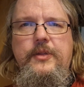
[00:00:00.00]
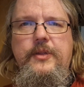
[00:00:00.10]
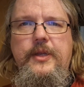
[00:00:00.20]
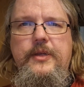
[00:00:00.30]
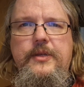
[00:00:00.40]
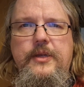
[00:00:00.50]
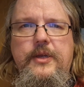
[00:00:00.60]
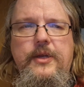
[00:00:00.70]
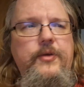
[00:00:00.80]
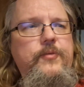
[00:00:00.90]

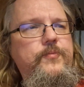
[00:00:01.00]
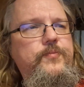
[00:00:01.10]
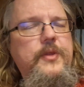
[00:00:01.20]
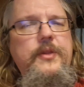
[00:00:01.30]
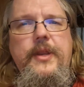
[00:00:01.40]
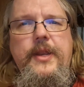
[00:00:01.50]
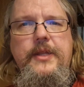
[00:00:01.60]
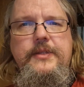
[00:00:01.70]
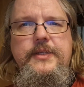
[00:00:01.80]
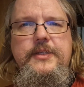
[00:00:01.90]
that
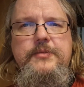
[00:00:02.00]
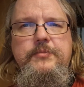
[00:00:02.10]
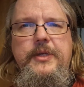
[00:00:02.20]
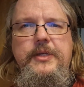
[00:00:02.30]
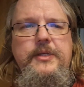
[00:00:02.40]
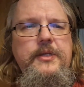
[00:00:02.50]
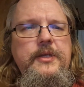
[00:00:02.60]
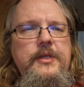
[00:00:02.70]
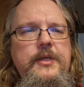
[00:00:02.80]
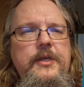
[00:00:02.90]
had these made
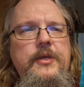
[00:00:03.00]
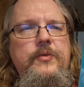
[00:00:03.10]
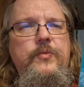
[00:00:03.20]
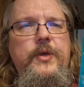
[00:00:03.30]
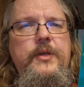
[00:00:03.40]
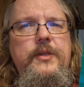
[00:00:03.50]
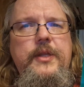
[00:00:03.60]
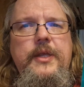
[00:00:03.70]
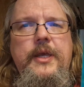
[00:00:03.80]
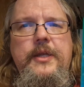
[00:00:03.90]
when
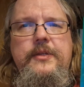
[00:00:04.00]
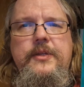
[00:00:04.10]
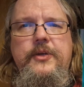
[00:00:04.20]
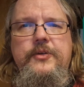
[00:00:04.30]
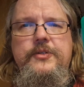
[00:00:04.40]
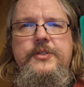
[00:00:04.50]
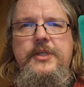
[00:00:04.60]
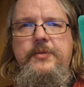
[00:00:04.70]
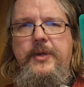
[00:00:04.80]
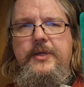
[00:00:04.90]
they had their
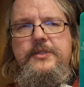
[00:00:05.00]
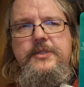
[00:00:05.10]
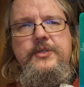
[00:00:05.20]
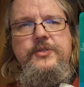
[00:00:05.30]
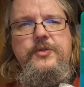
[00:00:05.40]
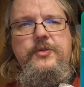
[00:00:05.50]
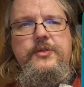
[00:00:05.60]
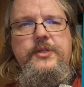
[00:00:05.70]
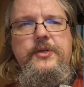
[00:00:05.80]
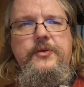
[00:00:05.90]
T-pads installed.